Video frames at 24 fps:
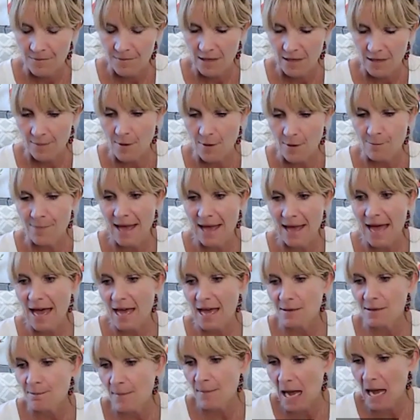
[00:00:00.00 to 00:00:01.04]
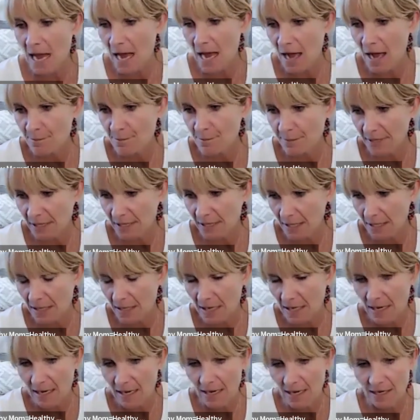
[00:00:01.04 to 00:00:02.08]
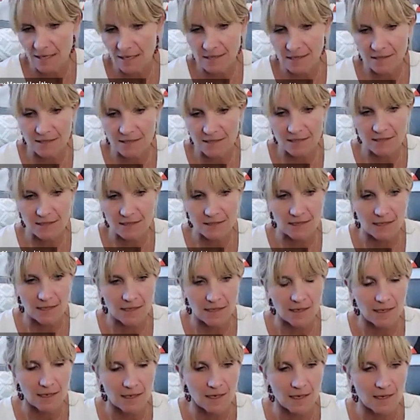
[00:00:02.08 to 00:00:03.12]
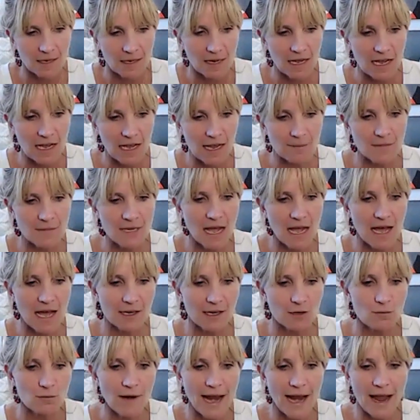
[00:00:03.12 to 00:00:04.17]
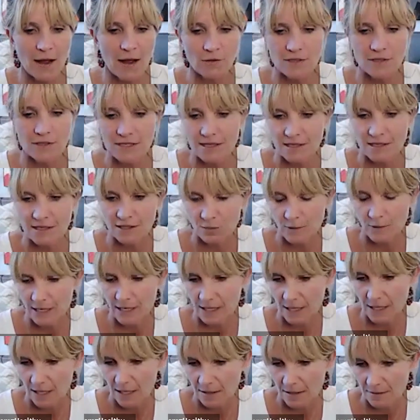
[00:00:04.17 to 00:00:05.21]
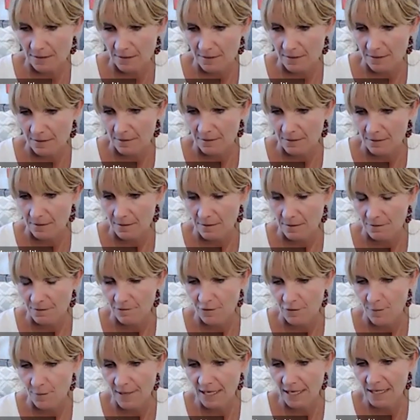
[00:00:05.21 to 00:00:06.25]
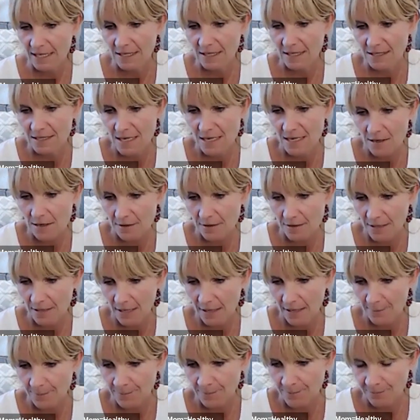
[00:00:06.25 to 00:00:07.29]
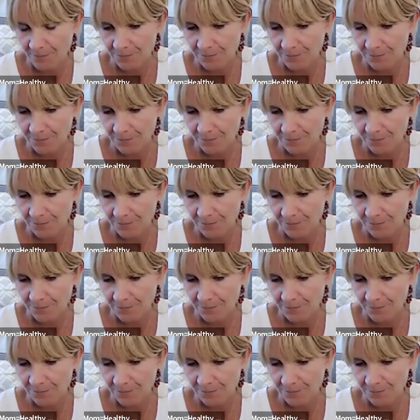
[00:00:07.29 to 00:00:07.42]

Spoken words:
I'm a bad mom because I'm not around this weekend for my kids' soccer game.